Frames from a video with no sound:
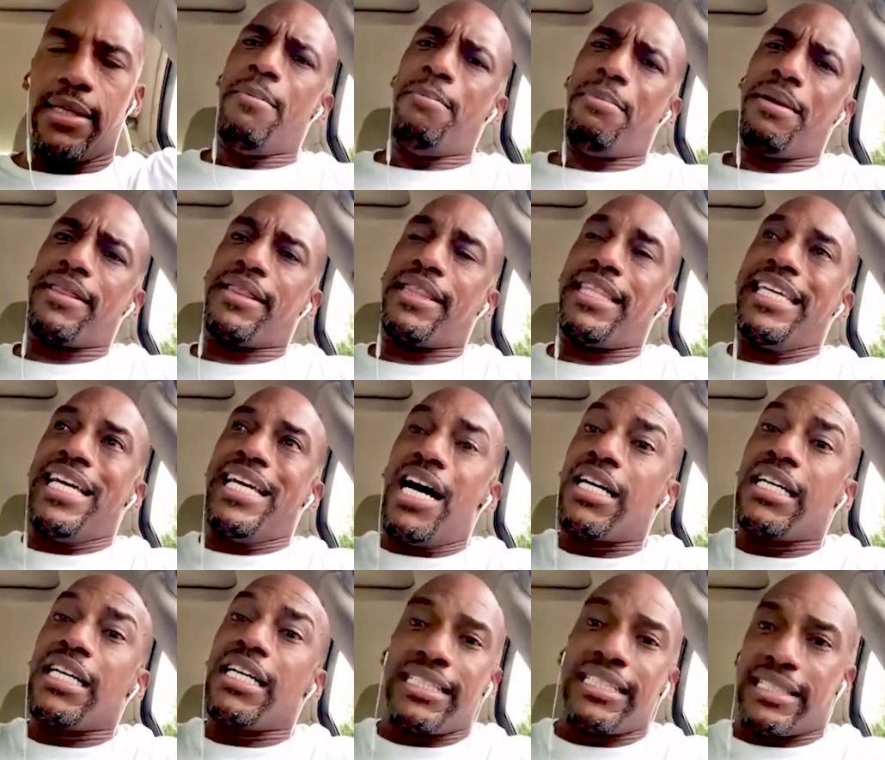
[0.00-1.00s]
But the
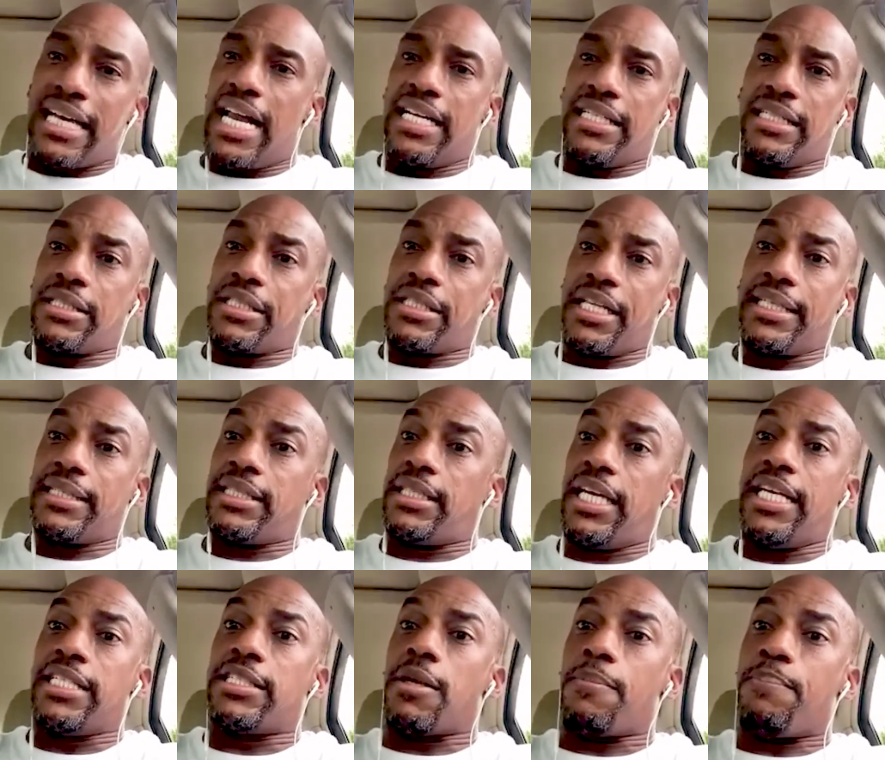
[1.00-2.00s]
ugly side of dyslexia
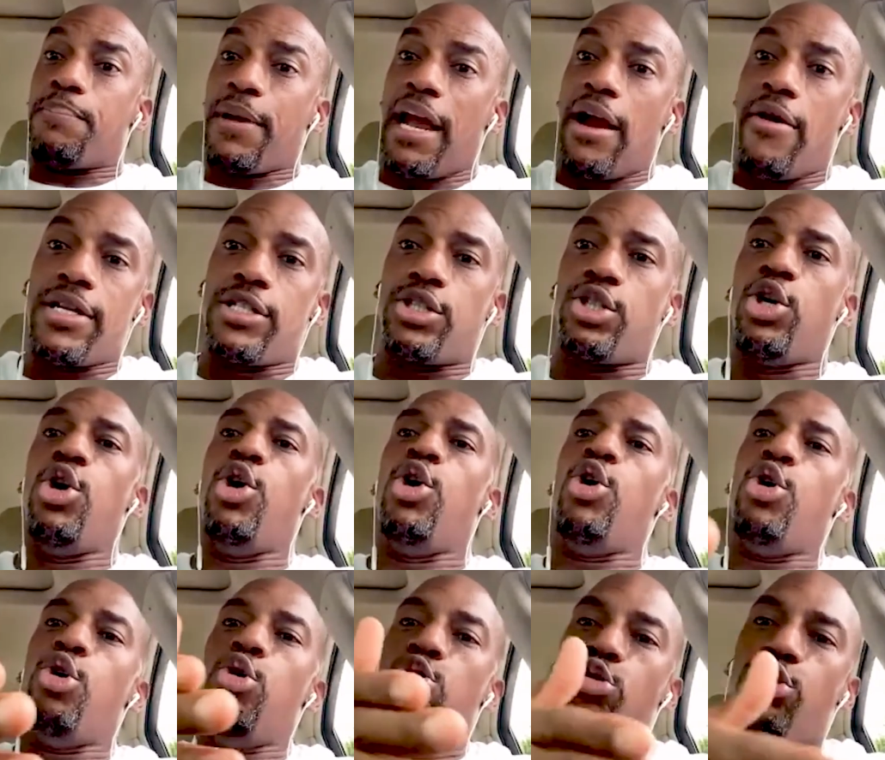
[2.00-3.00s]
is the parents
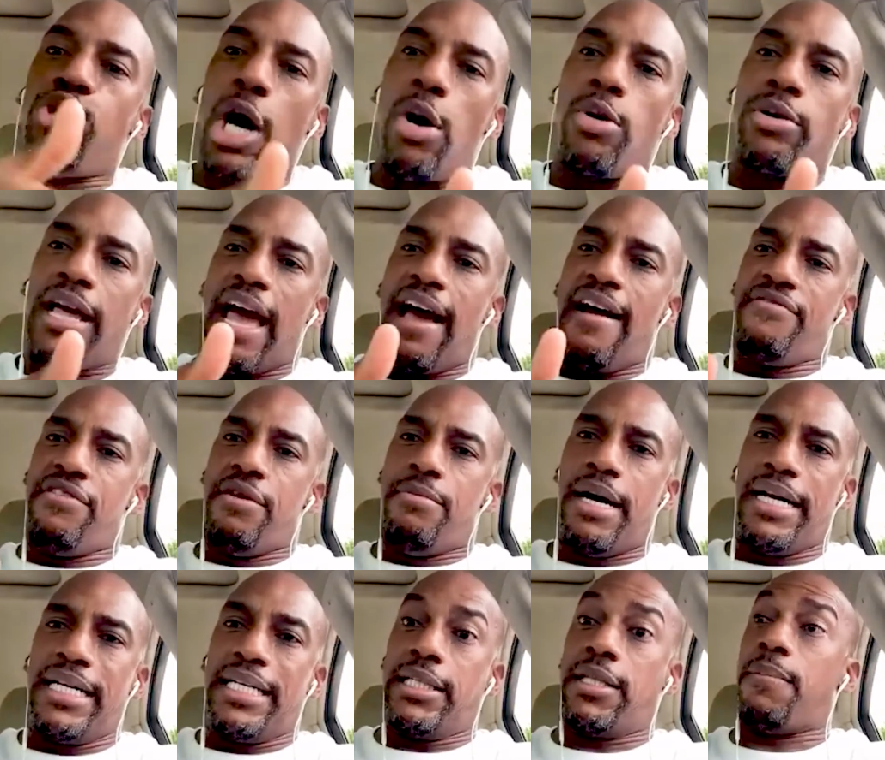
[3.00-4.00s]
who don't have the
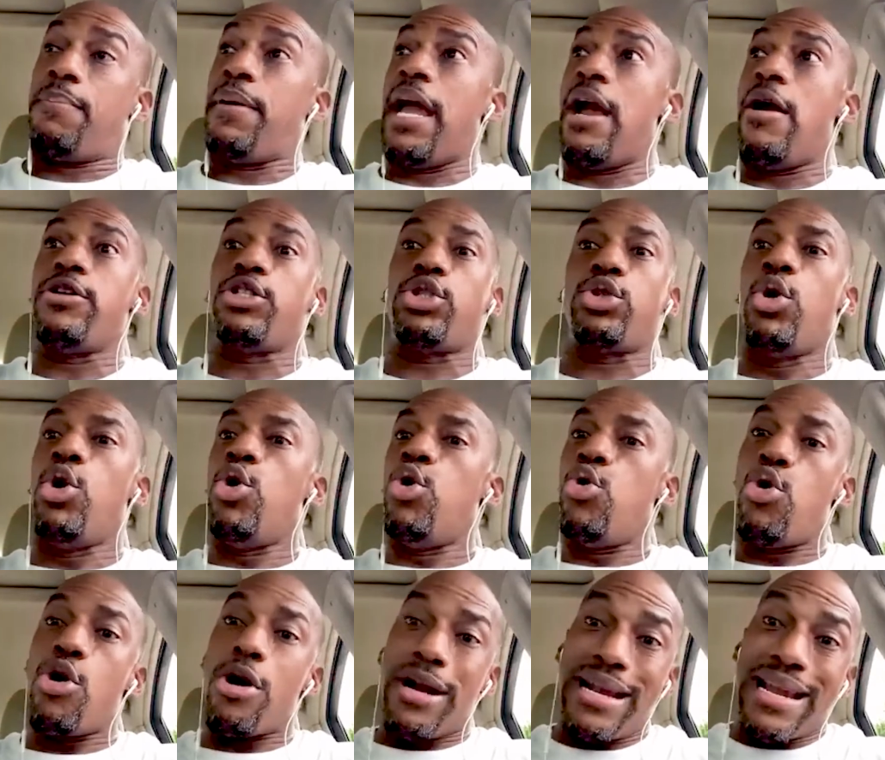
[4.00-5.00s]
money, the parents
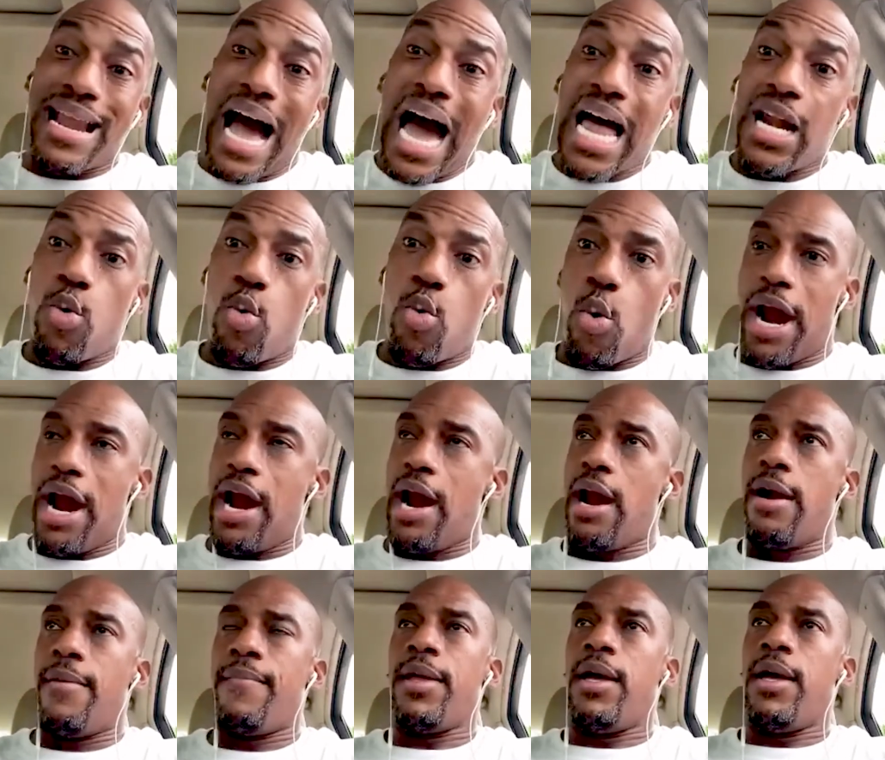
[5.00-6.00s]
who are not
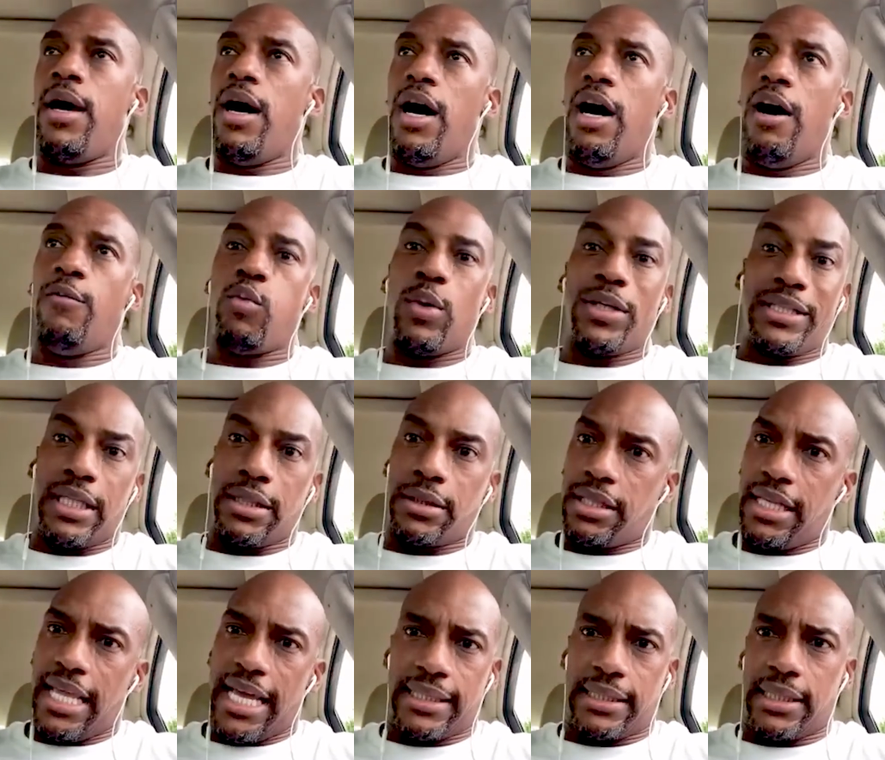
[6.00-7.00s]
aware of what
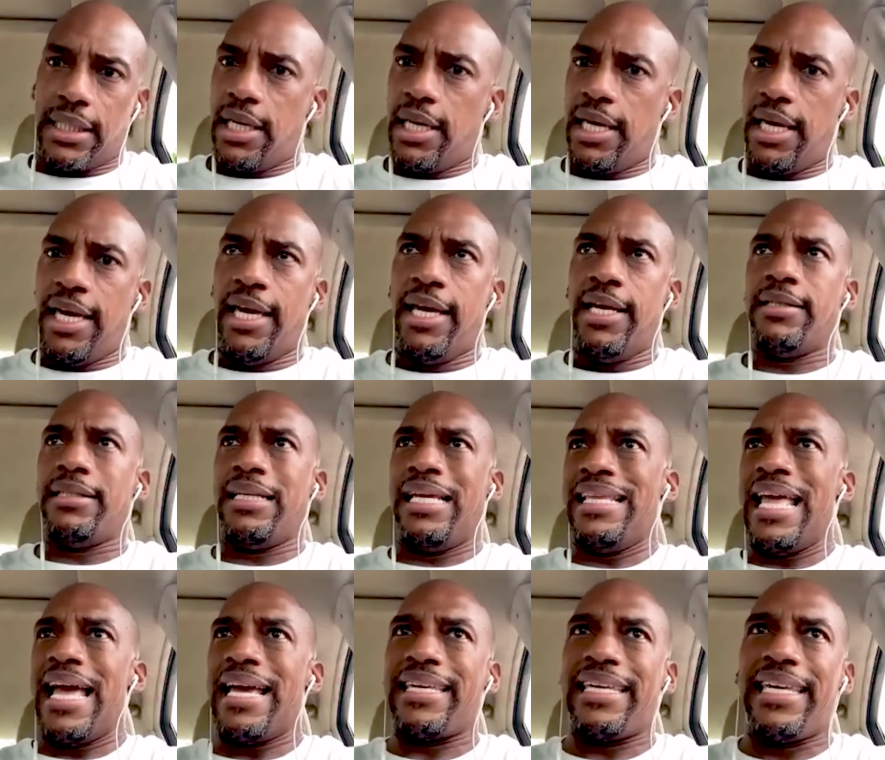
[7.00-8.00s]
dyslexia is. And
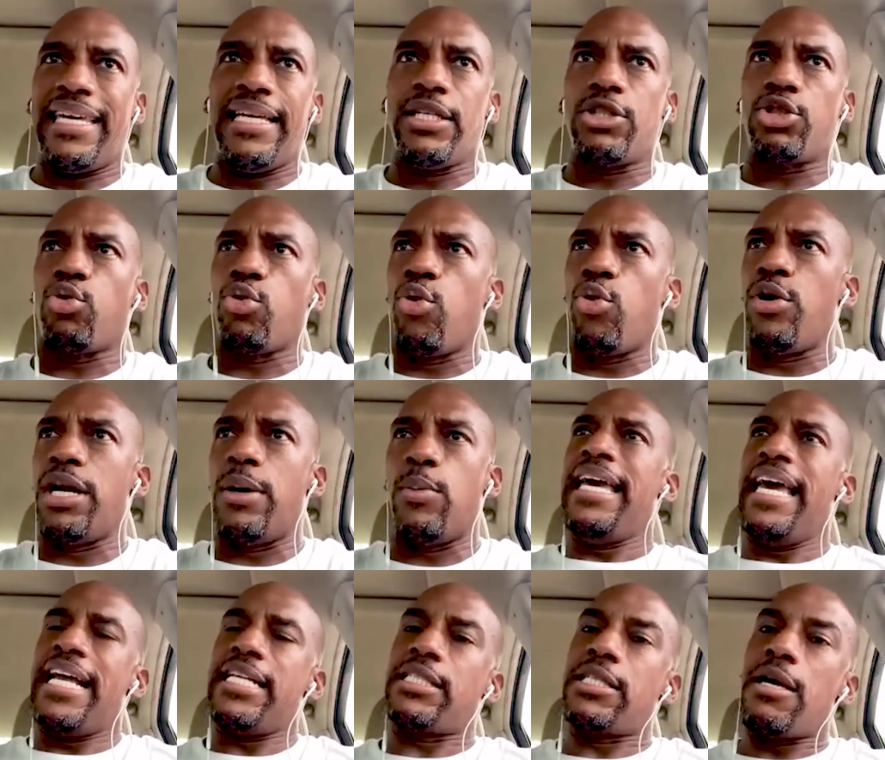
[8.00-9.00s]
that kid is growing up
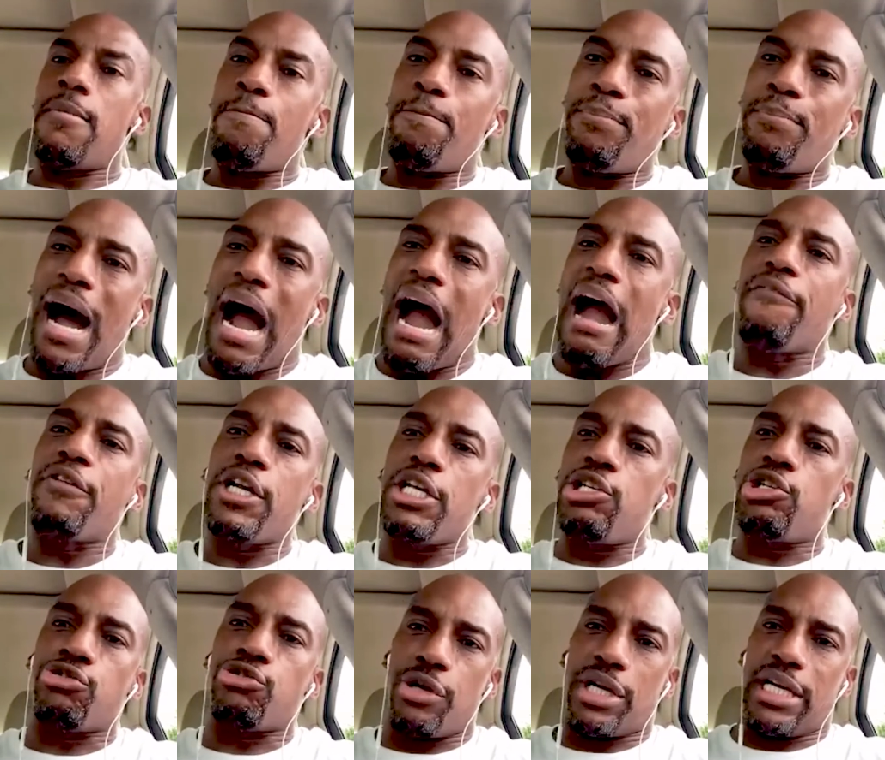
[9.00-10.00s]
in some
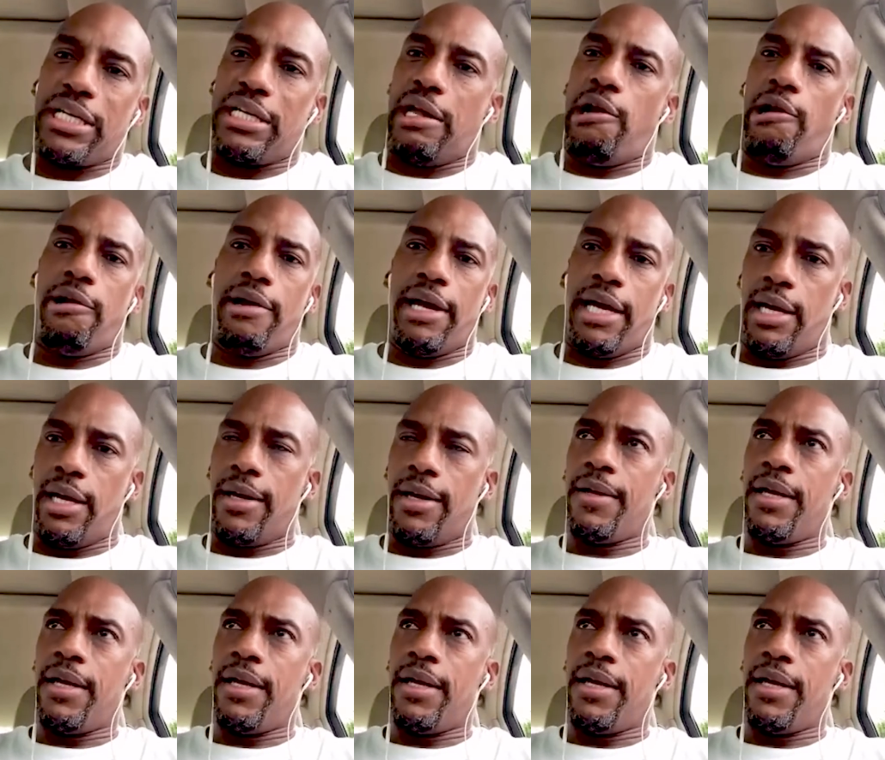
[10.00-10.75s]
poverty-stricken area.